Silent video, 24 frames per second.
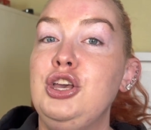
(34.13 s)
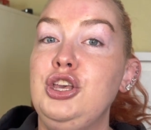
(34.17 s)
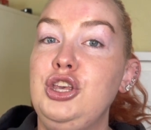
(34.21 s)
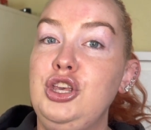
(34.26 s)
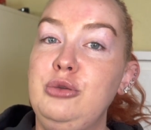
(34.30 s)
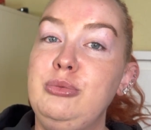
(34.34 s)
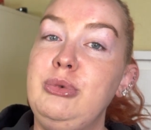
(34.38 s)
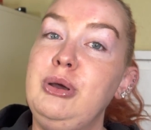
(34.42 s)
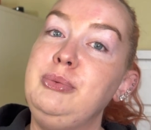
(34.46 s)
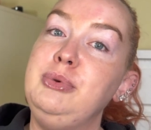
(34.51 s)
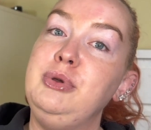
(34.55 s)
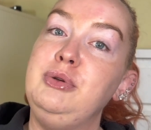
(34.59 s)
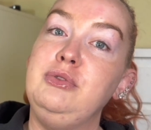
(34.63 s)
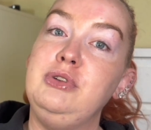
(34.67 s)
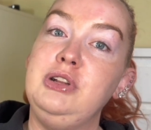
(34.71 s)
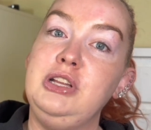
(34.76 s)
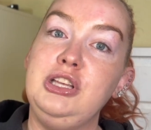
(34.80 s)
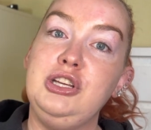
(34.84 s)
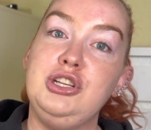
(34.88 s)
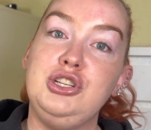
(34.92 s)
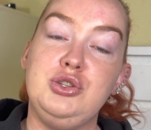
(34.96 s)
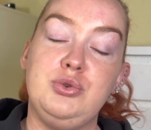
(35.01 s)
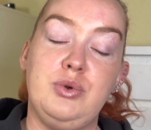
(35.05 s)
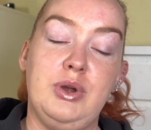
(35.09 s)
You might be
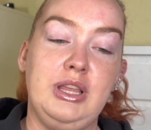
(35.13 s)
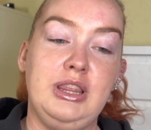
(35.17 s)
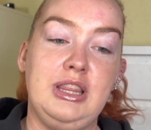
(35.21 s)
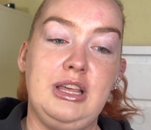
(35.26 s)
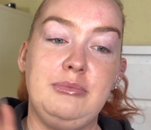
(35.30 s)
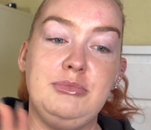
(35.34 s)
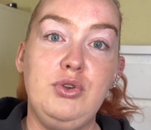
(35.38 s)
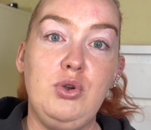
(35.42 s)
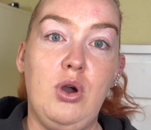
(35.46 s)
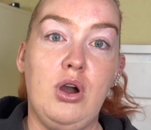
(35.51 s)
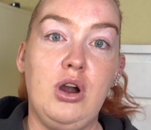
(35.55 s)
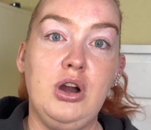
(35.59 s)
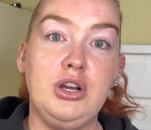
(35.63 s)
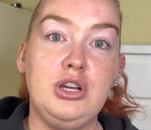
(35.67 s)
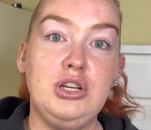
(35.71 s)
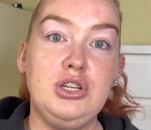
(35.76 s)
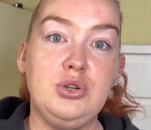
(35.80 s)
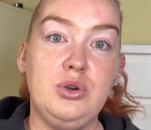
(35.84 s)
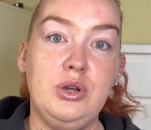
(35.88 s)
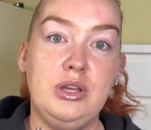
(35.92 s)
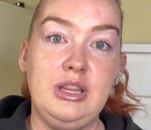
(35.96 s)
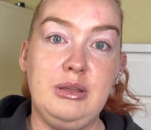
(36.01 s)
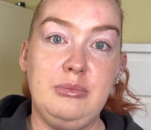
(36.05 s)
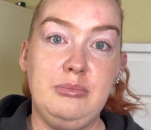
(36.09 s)
really enjoying them. If you are
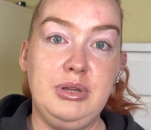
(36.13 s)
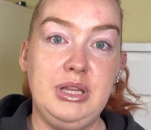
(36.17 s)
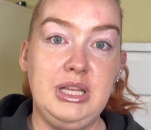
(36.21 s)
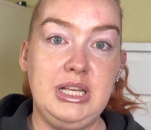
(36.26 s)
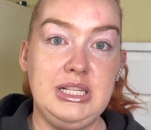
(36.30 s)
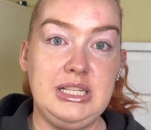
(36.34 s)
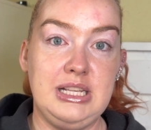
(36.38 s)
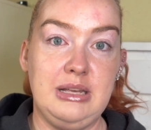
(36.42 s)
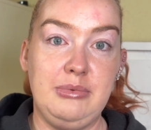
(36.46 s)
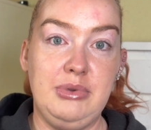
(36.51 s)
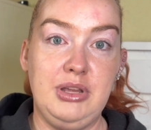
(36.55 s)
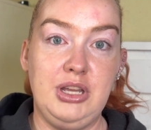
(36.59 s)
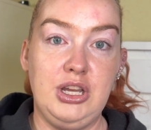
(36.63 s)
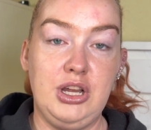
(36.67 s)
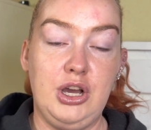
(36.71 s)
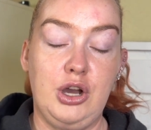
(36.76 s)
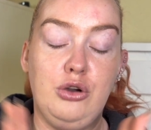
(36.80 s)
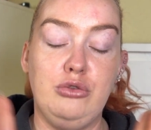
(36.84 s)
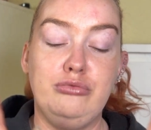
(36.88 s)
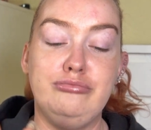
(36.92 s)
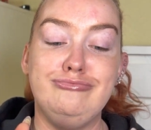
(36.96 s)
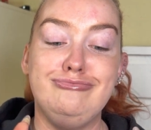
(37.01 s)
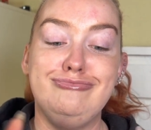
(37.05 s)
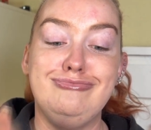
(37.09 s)
enjoying them, please let me
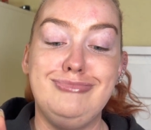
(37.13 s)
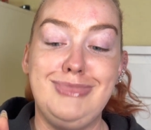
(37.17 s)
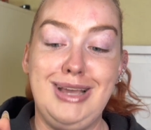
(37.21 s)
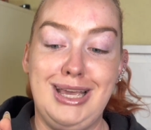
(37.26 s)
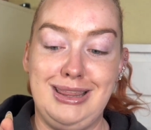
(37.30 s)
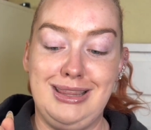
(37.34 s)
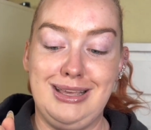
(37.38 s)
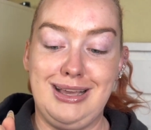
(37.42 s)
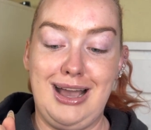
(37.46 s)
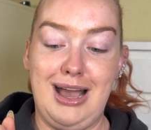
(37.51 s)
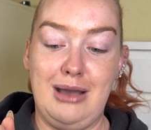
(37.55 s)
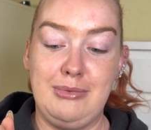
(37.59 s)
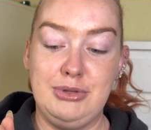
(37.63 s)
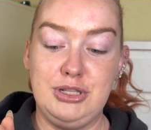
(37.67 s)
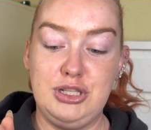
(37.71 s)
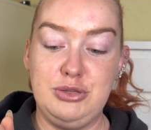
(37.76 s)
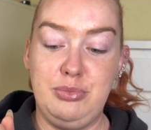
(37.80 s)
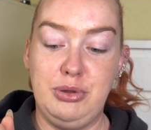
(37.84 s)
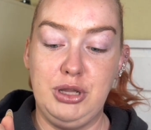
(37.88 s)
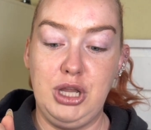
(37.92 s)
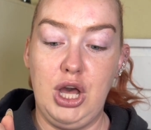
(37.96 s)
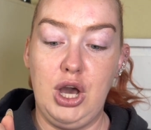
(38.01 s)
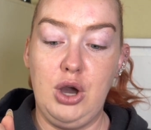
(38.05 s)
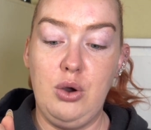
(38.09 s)
know in the comments
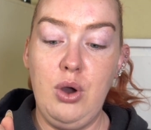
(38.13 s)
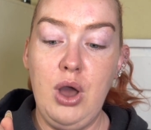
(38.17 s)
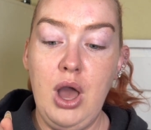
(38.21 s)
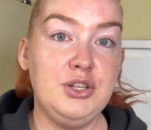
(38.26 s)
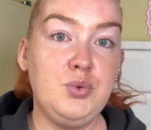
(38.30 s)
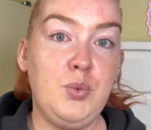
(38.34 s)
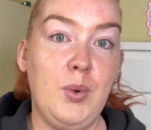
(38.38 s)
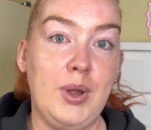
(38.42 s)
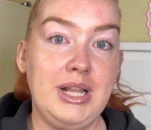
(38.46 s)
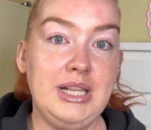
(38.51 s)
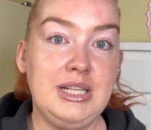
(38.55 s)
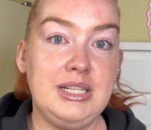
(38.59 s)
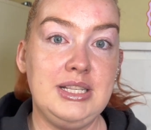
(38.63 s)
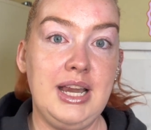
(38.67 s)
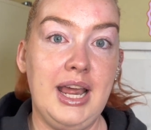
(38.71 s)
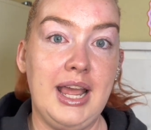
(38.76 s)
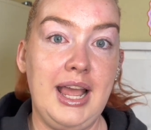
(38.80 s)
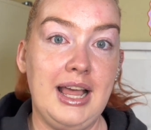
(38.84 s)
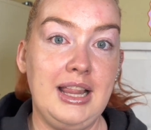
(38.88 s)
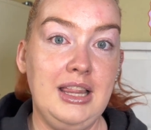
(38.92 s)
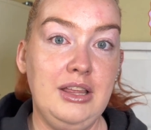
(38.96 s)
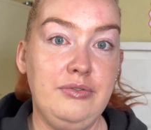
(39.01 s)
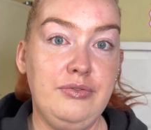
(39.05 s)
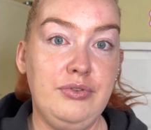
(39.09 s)
below. It's
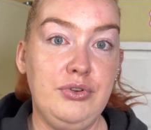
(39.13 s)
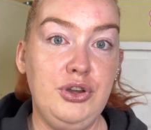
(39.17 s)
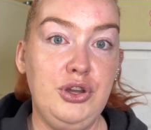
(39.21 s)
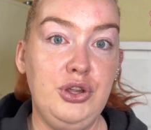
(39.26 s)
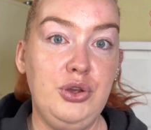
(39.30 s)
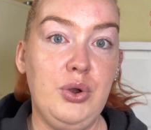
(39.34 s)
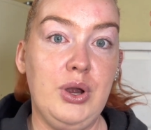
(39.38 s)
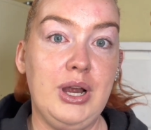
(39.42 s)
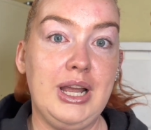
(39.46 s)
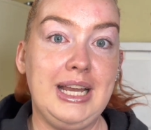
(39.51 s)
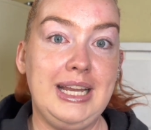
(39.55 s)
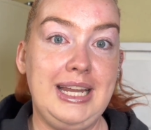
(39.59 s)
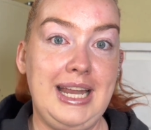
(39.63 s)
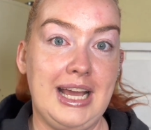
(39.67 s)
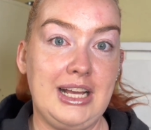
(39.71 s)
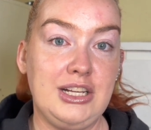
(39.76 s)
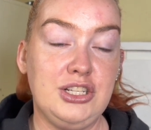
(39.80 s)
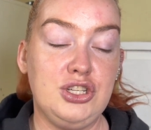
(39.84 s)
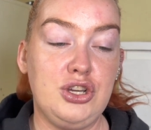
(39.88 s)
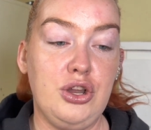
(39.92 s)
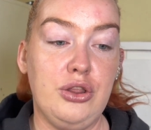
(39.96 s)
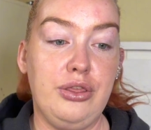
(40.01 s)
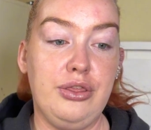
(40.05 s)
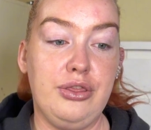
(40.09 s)
Wednesday. I leave for New York
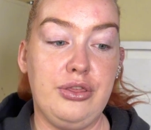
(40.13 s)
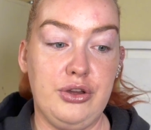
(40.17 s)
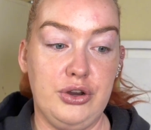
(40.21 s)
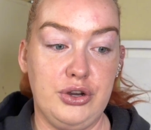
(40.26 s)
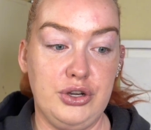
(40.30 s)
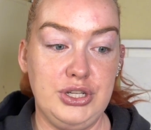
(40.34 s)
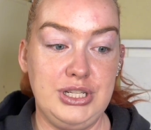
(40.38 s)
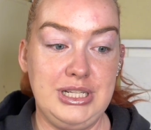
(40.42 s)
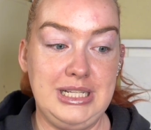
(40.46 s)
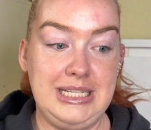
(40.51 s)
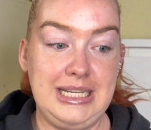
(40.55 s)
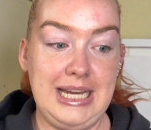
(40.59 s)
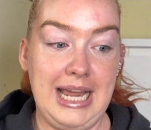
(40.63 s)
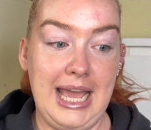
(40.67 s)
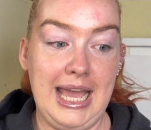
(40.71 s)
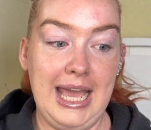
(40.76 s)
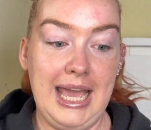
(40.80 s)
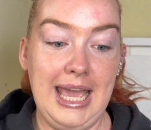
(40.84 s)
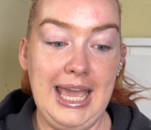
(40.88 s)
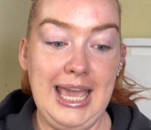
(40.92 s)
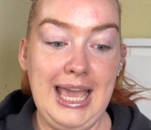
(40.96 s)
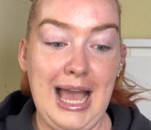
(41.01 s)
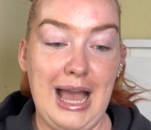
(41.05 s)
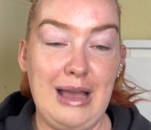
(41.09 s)
next
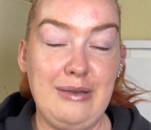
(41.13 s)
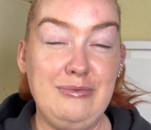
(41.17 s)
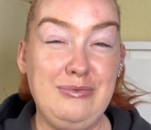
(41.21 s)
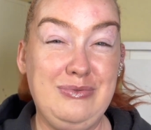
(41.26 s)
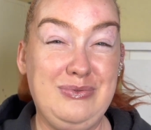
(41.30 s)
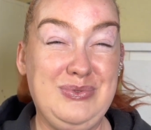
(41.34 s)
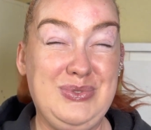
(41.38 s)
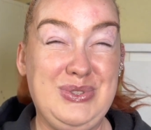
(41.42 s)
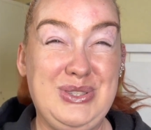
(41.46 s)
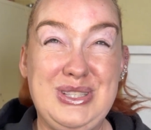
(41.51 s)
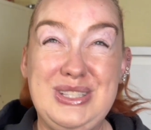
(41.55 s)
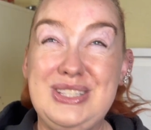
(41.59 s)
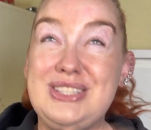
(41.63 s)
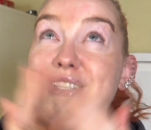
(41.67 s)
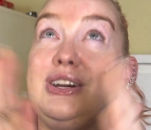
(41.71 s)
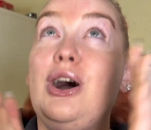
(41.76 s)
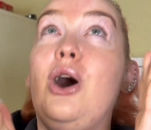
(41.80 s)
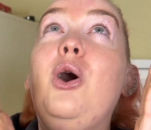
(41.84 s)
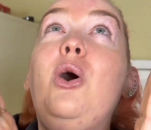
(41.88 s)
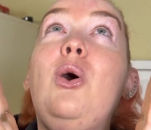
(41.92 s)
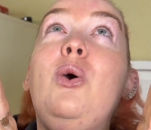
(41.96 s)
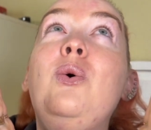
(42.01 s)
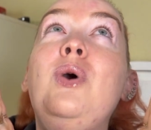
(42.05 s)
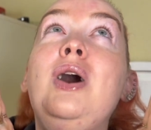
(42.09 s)
Thursday. I'm
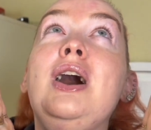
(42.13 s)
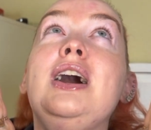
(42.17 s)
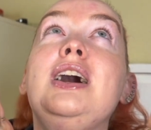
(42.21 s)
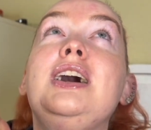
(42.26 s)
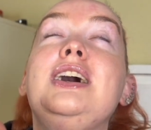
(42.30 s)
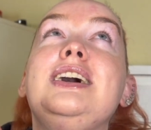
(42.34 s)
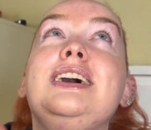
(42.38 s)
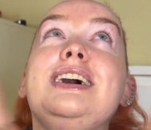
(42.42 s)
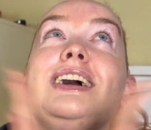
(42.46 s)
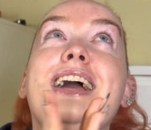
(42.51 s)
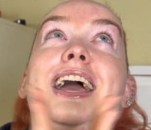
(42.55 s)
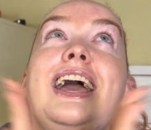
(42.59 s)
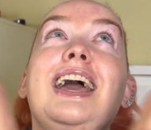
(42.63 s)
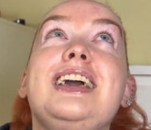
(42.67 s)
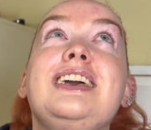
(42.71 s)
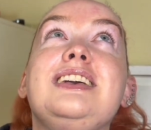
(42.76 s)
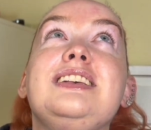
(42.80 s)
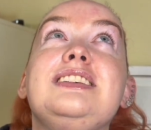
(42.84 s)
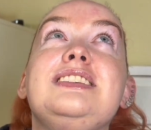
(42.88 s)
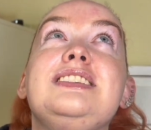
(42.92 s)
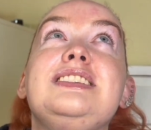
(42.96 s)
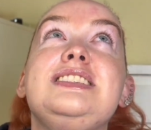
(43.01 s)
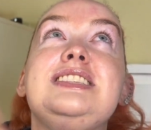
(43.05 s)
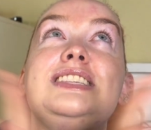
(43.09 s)
so
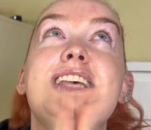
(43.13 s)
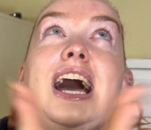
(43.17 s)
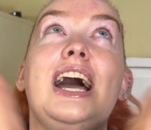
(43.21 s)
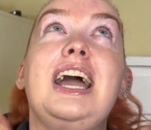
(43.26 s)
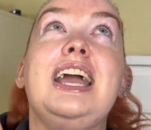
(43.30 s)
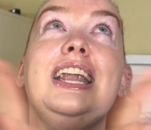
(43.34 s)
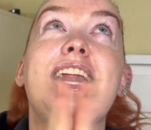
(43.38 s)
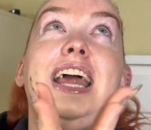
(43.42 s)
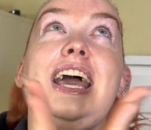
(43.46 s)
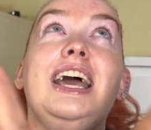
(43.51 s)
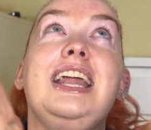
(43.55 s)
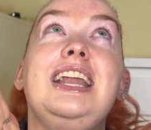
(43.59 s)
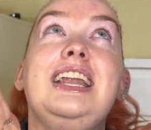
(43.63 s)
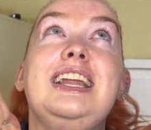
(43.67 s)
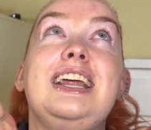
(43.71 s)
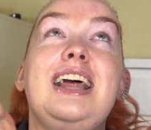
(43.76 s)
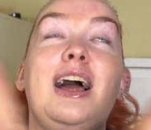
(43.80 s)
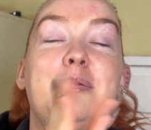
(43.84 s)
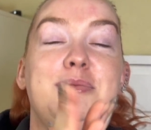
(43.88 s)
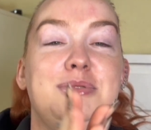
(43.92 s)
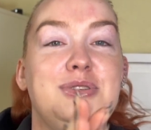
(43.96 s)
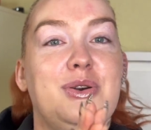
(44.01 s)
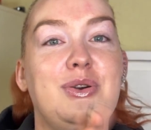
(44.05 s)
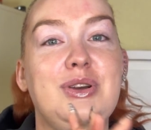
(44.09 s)
excited.
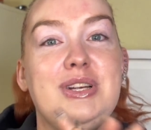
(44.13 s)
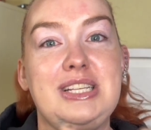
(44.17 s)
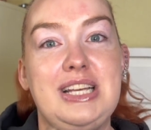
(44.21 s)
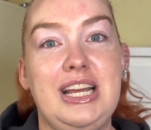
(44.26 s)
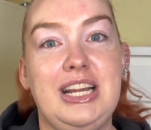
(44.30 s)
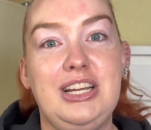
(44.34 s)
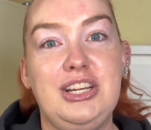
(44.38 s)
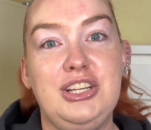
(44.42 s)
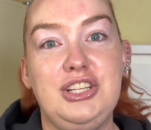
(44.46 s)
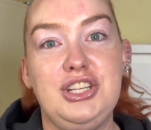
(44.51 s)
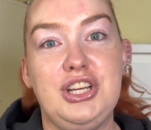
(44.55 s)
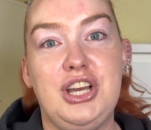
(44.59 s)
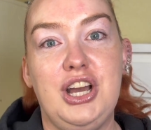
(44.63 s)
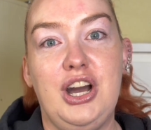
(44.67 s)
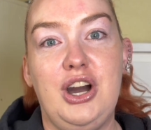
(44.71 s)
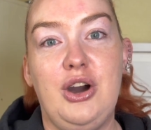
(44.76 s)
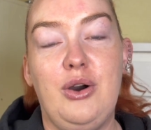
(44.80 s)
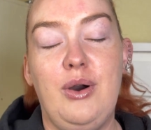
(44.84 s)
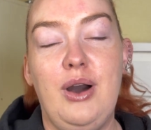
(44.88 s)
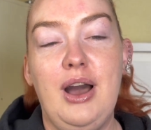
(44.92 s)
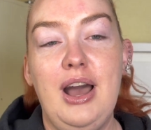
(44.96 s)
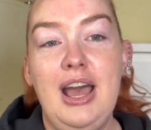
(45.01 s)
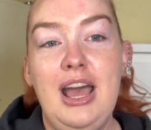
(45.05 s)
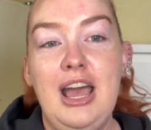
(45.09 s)
I'm so excited to
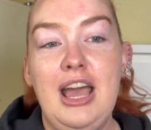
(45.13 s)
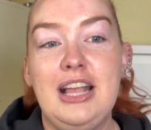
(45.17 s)
go.